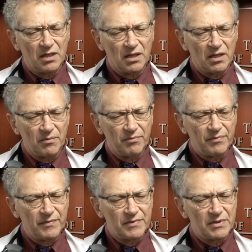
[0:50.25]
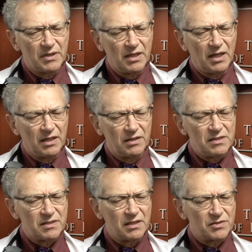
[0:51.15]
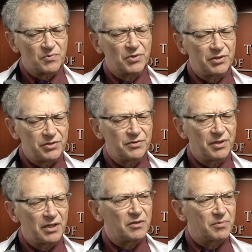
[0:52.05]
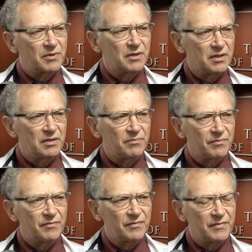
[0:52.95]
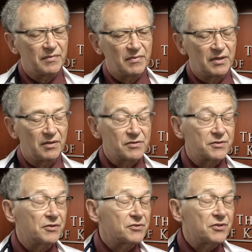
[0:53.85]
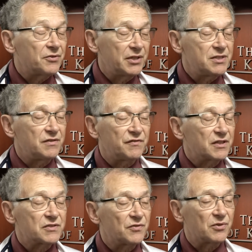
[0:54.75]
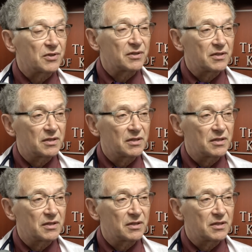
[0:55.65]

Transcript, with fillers: Um, and these things really do help. Um, there's, there's no easy fix for it.